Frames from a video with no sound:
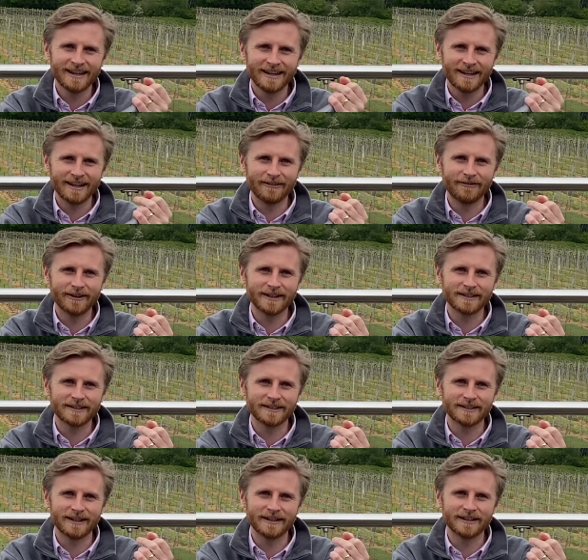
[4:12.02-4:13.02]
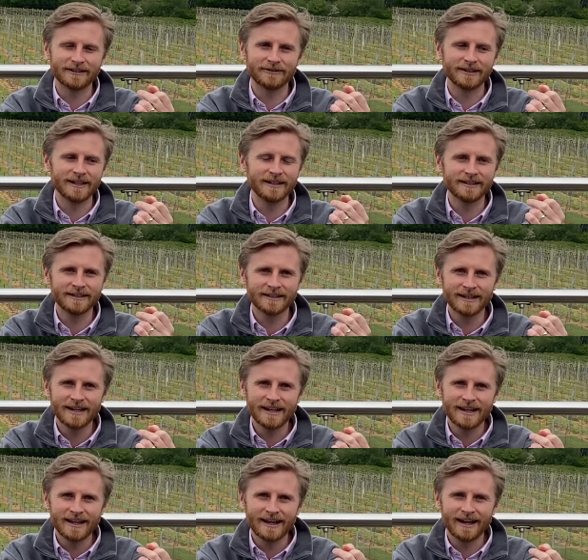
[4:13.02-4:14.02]
I feel it's just started to release,
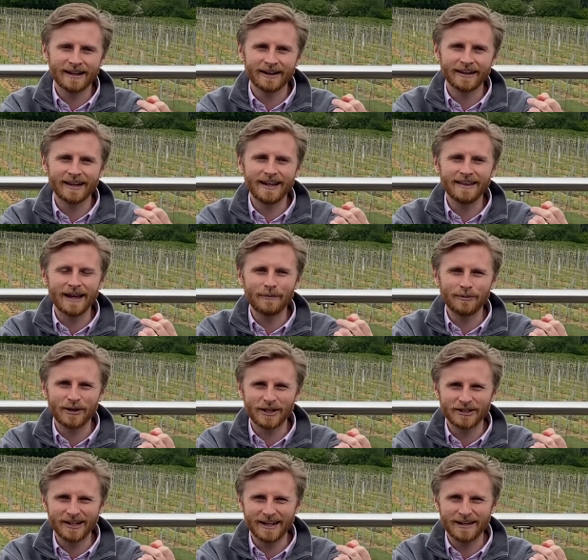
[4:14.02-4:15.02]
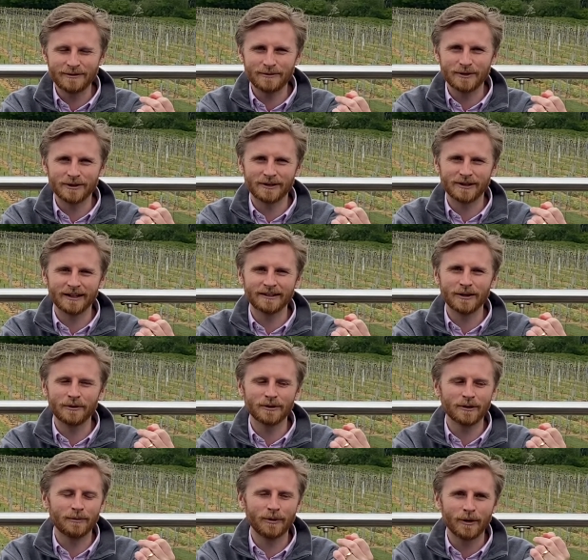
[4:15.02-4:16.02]
and I'm going to keep that pressure inwards because I don't
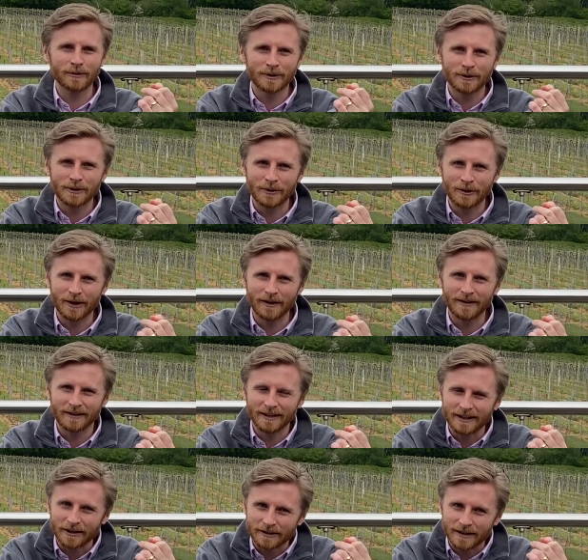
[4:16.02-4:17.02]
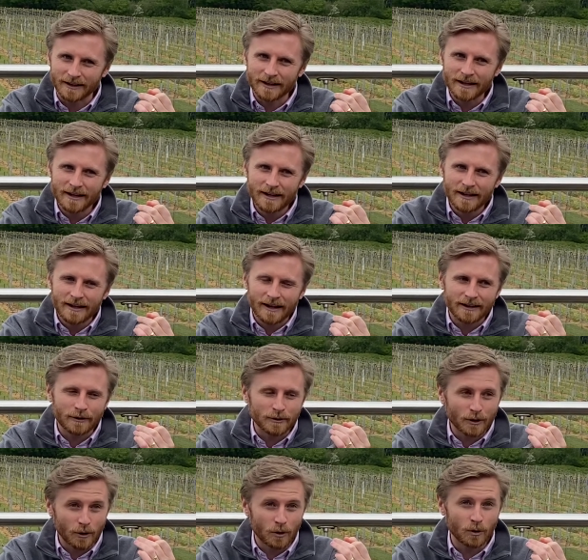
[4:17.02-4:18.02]
want the pop to cork, I
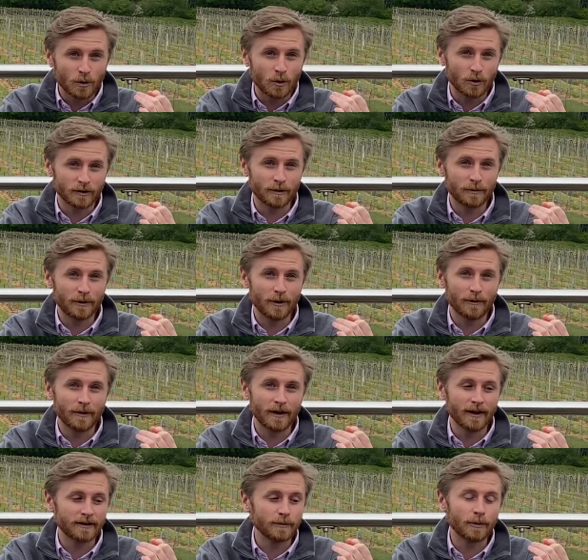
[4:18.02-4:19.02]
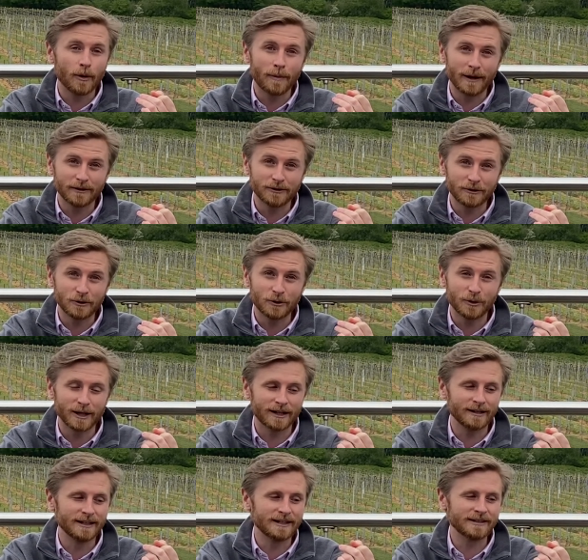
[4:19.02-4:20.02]
don't want the cork to pop out too
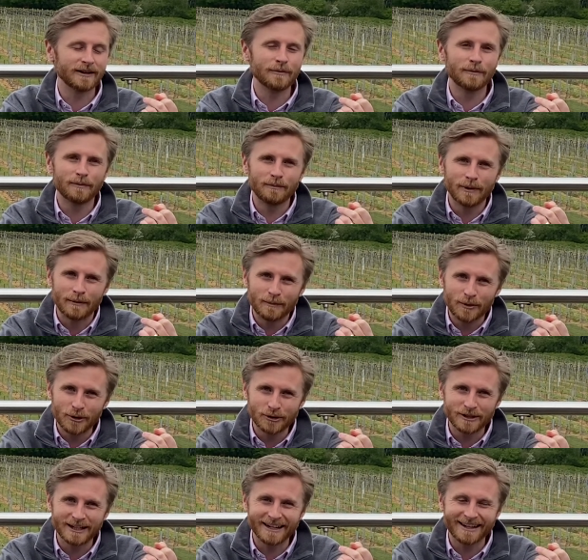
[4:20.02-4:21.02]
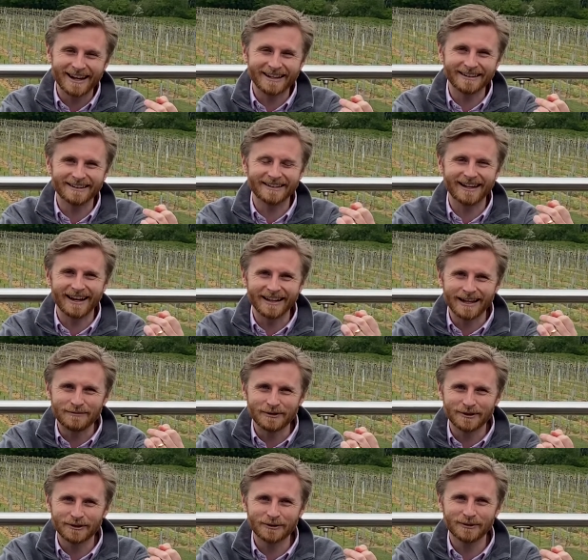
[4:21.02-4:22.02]
quickly. So I'm pushing against it, and I'm
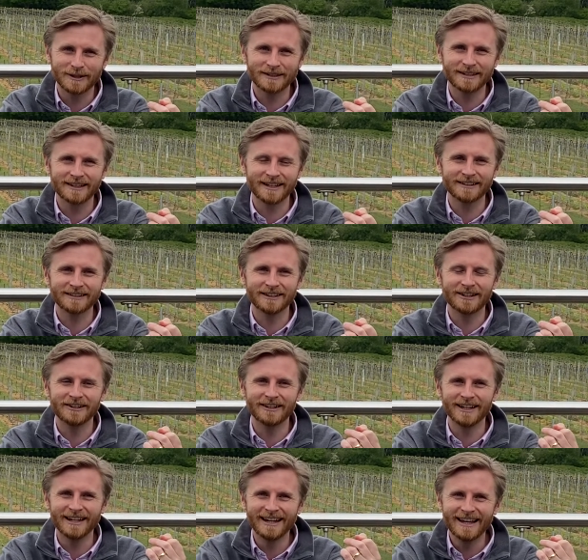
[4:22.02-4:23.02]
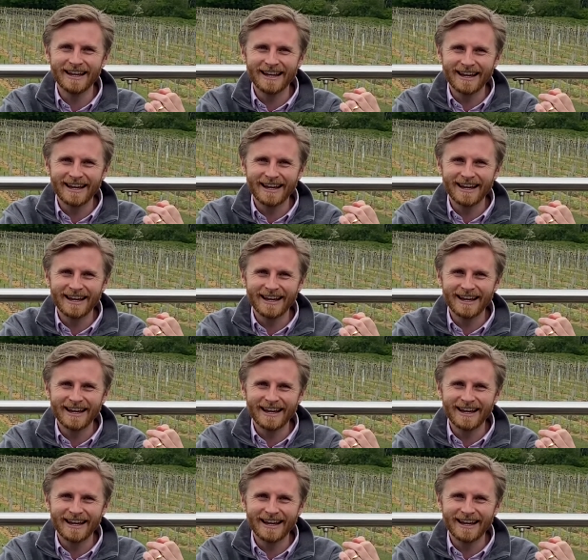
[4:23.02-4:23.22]
just twisting it slowly.